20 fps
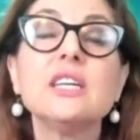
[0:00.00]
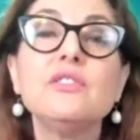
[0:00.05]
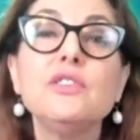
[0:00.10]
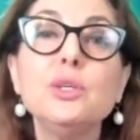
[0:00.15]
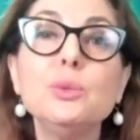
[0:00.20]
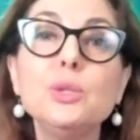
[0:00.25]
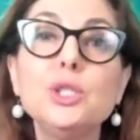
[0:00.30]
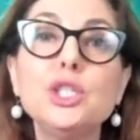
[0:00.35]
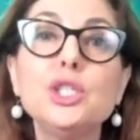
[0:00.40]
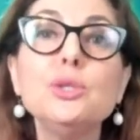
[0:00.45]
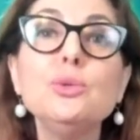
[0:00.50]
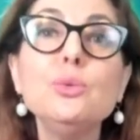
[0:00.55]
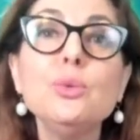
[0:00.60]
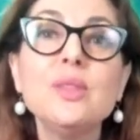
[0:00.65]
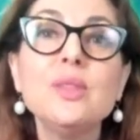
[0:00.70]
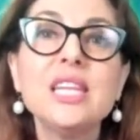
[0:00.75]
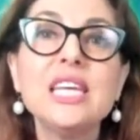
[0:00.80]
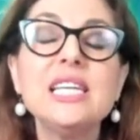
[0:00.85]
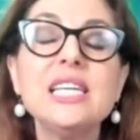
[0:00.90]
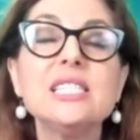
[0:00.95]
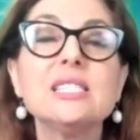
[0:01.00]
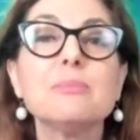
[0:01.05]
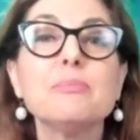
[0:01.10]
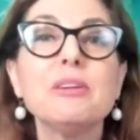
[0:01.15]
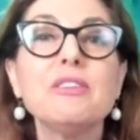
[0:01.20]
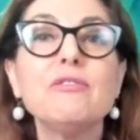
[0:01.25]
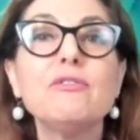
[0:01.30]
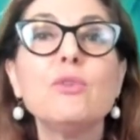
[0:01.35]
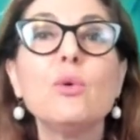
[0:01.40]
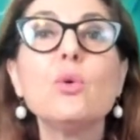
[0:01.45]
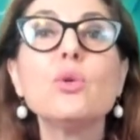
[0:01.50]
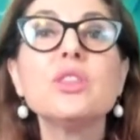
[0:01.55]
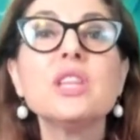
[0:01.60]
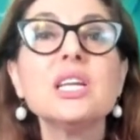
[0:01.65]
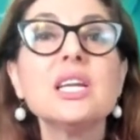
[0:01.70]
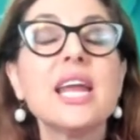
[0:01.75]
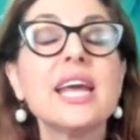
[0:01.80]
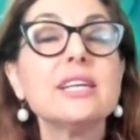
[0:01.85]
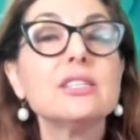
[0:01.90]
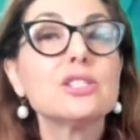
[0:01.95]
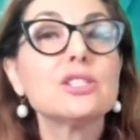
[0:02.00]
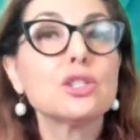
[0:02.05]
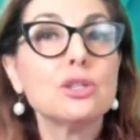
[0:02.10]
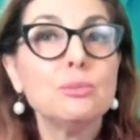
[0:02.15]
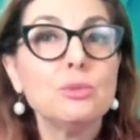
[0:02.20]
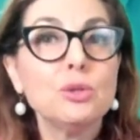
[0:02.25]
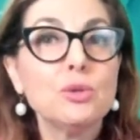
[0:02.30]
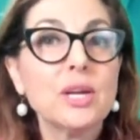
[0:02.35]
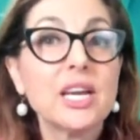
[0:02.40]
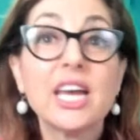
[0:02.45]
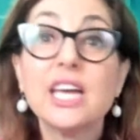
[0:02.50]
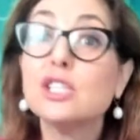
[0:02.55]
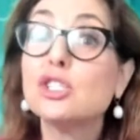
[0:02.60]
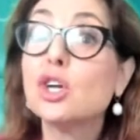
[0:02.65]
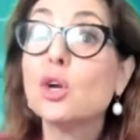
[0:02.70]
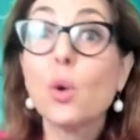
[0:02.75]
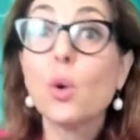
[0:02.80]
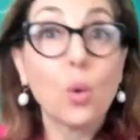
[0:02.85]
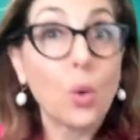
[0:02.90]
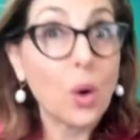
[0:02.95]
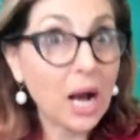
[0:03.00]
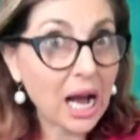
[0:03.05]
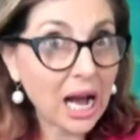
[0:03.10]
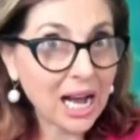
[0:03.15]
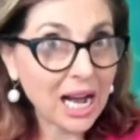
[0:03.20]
If you do these before the next communication or